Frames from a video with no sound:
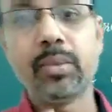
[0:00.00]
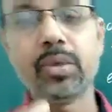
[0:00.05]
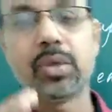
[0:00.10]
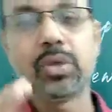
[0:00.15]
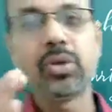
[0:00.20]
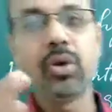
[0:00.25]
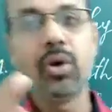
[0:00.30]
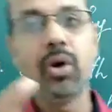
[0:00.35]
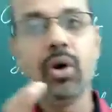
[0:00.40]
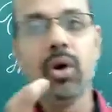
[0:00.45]

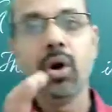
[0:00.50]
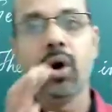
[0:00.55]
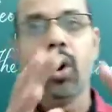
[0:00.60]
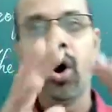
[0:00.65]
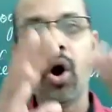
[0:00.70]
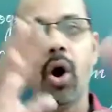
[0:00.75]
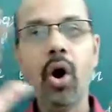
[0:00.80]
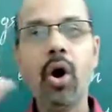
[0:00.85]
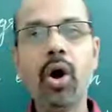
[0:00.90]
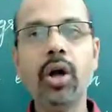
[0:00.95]
So
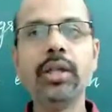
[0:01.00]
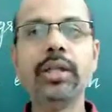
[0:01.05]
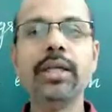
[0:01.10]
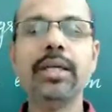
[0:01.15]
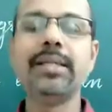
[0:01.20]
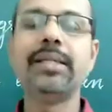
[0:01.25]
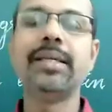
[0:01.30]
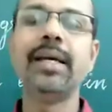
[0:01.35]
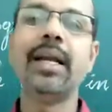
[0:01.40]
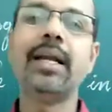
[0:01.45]
all
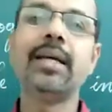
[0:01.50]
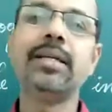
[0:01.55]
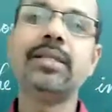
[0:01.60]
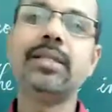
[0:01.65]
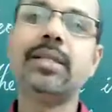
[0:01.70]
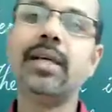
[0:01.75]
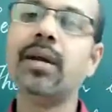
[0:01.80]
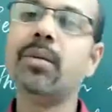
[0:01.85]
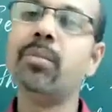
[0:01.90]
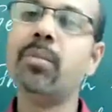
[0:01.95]
these
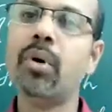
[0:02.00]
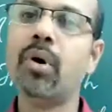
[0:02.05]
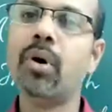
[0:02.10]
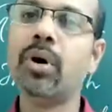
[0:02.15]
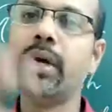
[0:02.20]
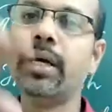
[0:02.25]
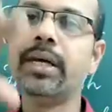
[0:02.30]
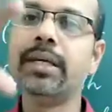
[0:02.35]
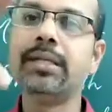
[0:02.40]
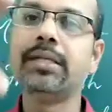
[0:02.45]
celestial
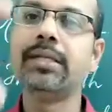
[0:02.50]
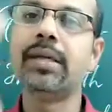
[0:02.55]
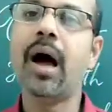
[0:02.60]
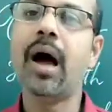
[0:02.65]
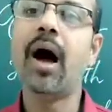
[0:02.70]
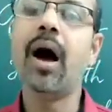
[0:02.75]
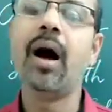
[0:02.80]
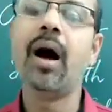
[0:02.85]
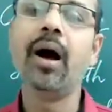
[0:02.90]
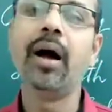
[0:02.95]
bodies
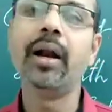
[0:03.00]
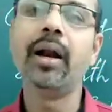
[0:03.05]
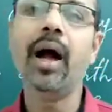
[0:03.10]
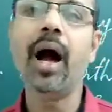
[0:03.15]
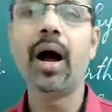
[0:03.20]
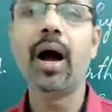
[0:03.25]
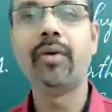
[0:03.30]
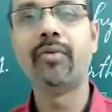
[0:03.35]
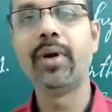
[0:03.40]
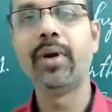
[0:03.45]

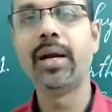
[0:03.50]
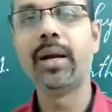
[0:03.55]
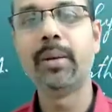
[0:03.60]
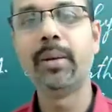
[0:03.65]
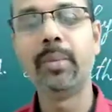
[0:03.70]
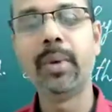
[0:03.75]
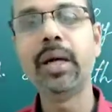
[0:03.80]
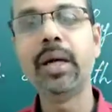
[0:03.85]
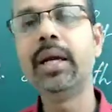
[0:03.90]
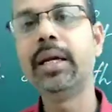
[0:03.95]
are
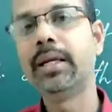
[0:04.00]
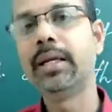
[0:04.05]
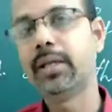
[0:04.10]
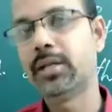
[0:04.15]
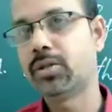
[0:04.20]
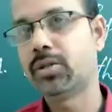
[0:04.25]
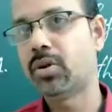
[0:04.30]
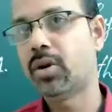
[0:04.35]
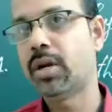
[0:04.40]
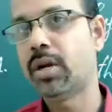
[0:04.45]
available in the
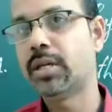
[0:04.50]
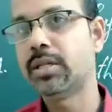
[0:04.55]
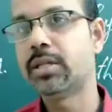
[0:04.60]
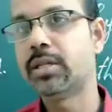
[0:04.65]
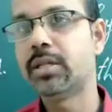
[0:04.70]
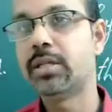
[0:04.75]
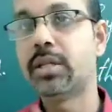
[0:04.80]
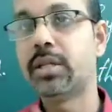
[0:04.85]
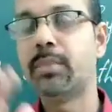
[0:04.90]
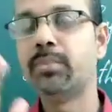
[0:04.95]
solar
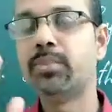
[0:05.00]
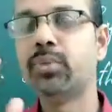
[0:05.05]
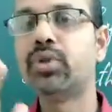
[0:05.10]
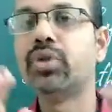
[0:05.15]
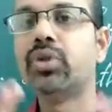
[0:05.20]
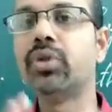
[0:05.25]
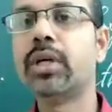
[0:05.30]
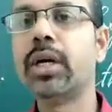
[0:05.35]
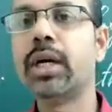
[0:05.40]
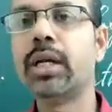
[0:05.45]
system.
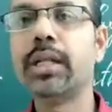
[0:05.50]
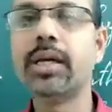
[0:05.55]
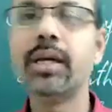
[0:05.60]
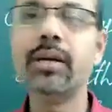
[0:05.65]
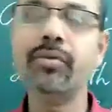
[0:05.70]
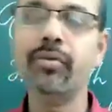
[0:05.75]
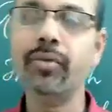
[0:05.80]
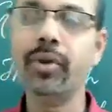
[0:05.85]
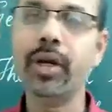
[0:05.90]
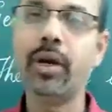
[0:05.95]

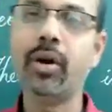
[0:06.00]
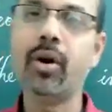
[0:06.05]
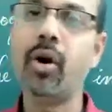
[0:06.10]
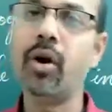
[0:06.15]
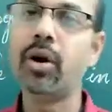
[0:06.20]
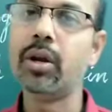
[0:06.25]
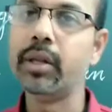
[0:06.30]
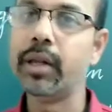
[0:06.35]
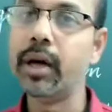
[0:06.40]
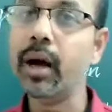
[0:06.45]
Together we
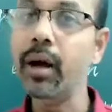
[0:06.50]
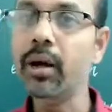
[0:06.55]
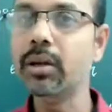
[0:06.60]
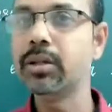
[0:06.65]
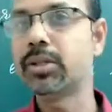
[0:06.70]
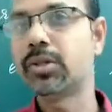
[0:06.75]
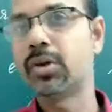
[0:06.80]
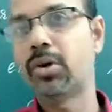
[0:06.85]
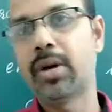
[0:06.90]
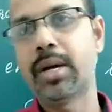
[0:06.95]
call the
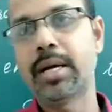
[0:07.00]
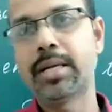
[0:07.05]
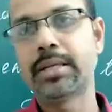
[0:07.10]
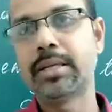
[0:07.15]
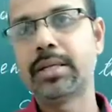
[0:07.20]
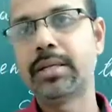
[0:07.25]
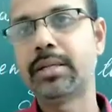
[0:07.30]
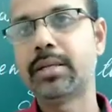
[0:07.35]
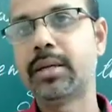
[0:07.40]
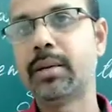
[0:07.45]
solar
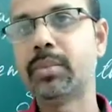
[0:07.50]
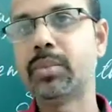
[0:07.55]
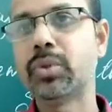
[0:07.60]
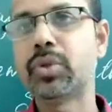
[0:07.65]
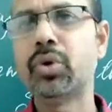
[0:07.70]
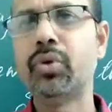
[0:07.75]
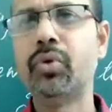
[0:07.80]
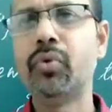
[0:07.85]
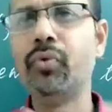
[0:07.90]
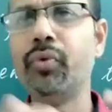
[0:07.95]
system.
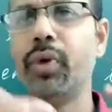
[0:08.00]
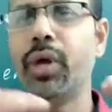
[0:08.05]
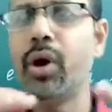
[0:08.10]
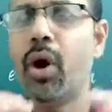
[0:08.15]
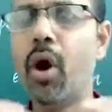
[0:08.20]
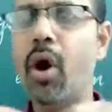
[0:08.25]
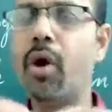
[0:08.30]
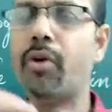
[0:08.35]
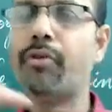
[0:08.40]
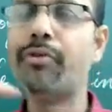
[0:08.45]
So we
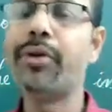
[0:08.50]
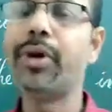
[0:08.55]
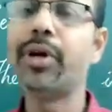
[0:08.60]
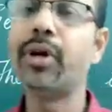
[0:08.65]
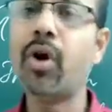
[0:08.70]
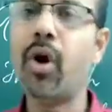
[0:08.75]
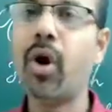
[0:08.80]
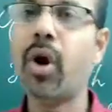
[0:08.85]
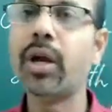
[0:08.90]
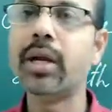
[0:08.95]
often
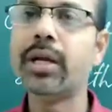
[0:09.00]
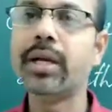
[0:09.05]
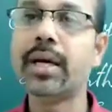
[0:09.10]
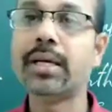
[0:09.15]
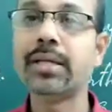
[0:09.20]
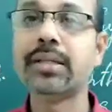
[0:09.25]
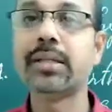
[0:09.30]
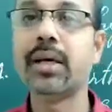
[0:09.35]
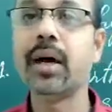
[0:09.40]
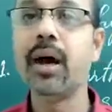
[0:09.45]
call it
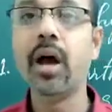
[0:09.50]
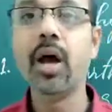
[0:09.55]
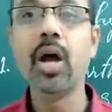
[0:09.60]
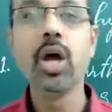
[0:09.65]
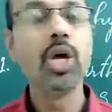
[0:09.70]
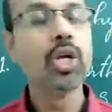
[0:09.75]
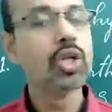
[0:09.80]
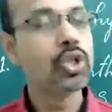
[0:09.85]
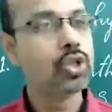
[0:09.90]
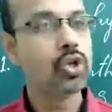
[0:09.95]
as the
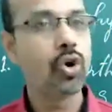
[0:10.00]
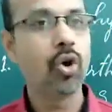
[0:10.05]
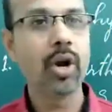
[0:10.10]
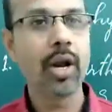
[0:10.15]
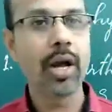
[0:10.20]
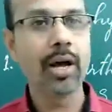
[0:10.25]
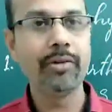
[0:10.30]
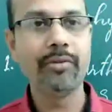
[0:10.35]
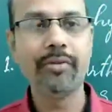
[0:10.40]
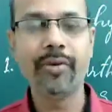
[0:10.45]

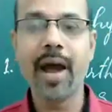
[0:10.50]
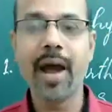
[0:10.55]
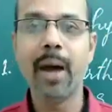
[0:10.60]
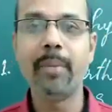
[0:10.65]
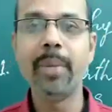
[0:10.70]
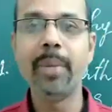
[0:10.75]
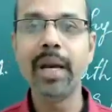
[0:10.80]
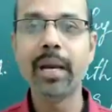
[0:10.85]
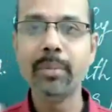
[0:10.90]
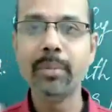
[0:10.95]
solar
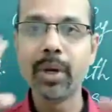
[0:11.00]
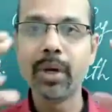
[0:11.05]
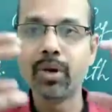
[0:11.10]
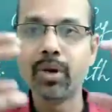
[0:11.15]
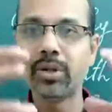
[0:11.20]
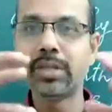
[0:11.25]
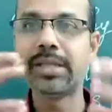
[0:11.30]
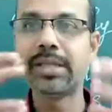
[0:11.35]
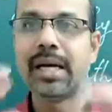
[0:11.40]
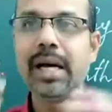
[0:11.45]
family
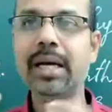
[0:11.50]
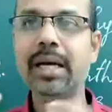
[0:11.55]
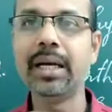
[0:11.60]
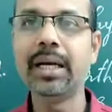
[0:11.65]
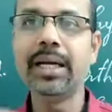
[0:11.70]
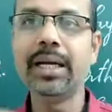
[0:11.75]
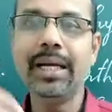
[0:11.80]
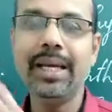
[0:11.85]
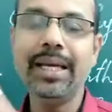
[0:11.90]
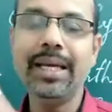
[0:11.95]
because sun
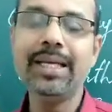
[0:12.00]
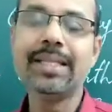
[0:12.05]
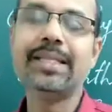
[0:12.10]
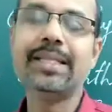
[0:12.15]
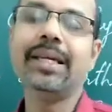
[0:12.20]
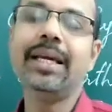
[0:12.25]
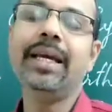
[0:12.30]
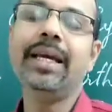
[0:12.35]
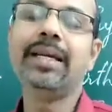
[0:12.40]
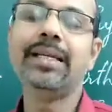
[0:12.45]

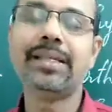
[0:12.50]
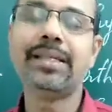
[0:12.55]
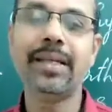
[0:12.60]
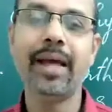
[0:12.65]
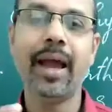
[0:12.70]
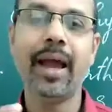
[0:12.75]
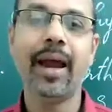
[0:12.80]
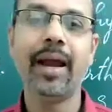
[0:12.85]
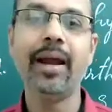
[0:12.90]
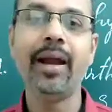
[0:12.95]
is its
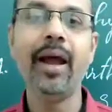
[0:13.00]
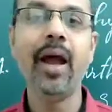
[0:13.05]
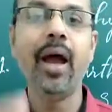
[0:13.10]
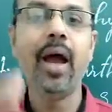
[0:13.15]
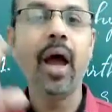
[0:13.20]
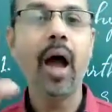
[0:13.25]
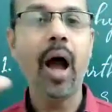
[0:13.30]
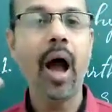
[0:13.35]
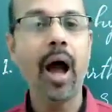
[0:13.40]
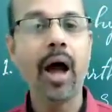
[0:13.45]
head,
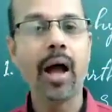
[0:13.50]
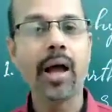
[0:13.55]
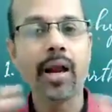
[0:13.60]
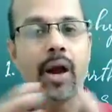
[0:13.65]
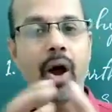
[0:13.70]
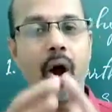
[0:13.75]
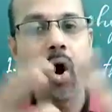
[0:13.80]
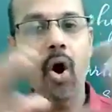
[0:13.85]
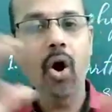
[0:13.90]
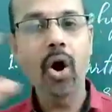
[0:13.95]

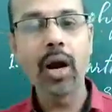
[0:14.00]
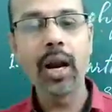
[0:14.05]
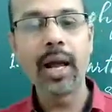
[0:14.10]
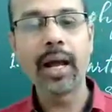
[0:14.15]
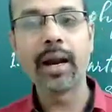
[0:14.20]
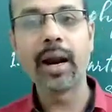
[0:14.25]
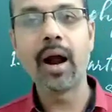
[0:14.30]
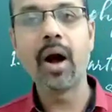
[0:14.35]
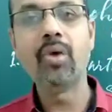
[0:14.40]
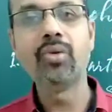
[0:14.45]
and all
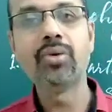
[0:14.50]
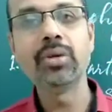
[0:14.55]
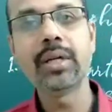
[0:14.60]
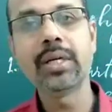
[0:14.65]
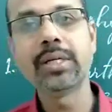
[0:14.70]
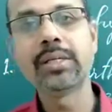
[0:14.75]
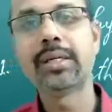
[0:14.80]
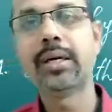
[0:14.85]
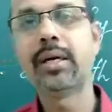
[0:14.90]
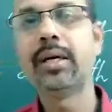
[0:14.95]
around the
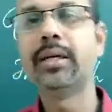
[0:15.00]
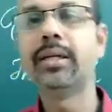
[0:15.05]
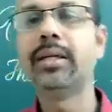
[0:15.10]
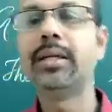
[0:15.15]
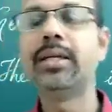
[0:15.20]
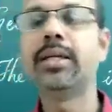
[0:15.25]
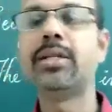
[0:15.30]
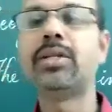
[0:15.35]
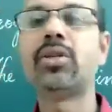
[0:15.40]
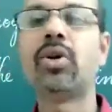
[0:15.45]
sun
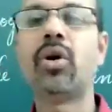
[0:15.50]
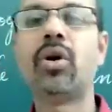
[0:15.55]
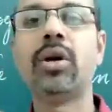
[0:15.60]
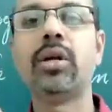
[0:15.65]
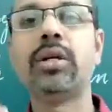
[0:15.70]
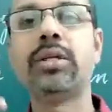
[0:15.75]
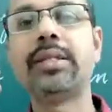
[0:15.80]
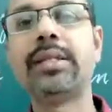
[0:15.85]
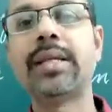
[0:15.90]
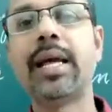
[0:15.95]
these
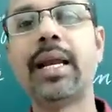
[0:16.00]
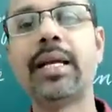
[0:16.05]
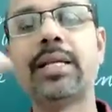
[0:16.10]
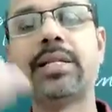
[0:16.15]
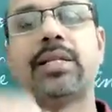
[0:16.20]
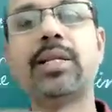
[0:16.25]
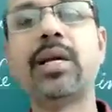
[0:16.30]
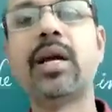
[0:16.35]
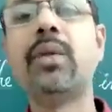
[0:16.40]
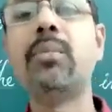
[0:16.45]

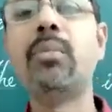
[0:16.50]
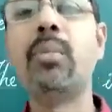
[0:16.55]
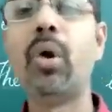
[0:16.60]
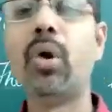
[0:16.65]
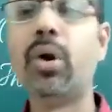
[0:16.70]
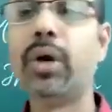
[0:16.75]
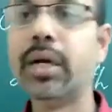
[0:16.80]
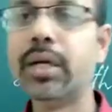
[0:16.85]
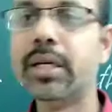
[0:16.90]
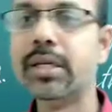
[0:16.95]
celestial
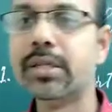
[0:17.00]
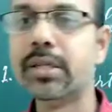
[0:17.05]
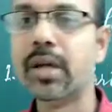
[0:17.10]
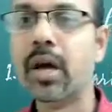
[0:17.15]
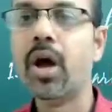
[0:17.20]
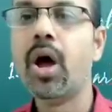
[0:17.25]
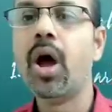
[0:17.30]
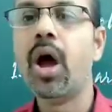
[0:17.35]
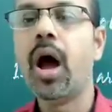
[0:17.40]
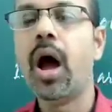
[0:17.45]
bodies
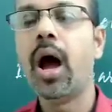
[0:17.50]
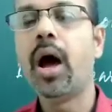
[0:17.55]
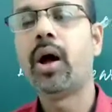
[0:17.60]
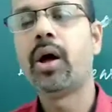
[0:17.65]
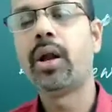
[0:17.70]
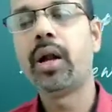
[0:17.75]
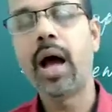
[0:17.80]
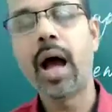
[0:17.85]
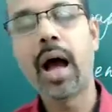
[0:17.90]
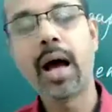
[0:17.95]

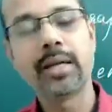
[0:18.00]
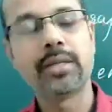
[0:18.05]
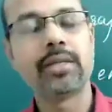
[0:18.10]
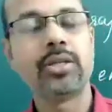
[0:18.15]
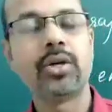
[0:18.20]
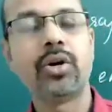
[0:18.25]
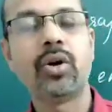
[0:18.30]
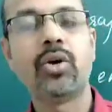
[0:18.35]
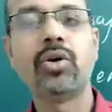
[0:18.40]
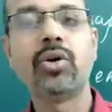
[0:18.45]
are
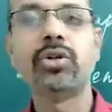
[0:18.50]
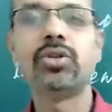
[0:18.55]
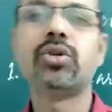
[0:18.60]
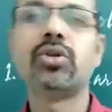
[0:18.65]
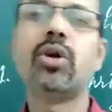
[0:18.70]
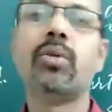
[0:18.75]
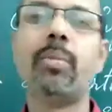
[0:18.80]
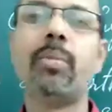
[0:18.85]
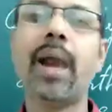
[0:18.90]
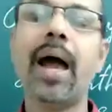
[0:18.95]
asteroids
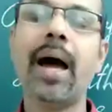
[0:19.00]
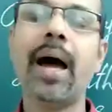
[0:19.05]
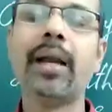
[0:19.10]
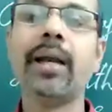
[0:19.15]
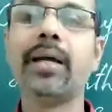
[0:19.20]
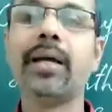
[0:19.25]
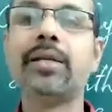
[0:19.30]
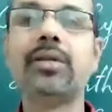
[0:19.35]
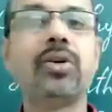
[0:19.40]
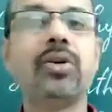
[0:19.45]
or
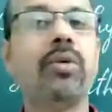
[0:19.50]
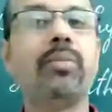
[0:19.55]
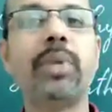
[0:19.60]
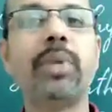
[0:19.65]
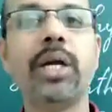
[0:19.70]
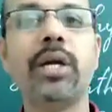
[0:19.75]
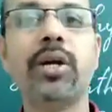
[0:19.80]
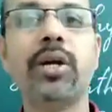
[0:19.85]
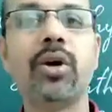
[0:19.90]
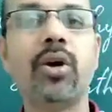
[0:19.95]
planets or
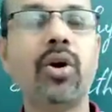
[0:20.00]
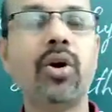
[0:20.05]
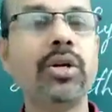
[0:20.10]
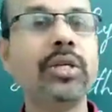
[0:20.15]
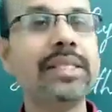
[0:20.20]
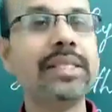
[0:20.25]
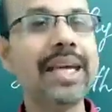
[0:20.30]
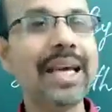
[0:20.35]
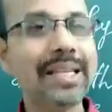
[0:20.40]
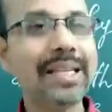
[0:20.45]

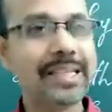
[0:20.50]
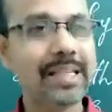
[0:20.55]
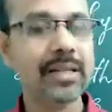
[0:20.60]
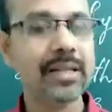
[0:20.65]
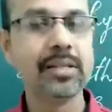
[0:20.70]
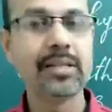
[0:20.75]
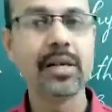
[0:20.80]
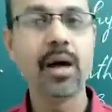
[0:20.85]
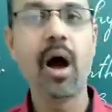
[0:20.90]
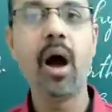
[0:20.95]
meteoroids,
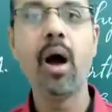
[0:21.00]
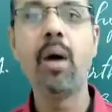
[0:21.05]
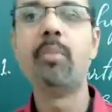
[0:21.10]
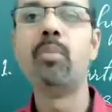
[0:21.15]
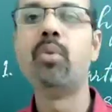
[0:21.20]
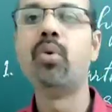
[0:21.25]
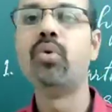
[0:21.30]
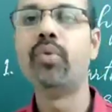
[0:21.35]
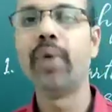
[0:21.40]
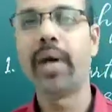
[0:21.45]
etc.
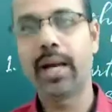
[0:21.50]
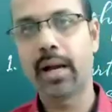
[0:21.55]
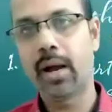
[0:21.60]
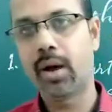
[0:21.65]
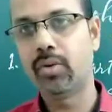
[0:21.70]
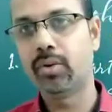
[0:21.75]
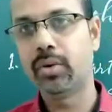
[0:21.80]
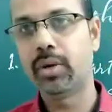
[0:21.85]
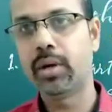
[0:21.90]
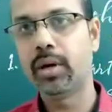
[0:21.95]
move
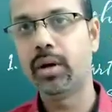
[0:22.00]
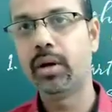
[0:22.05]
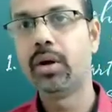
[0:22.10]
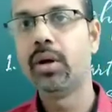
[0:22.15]
around.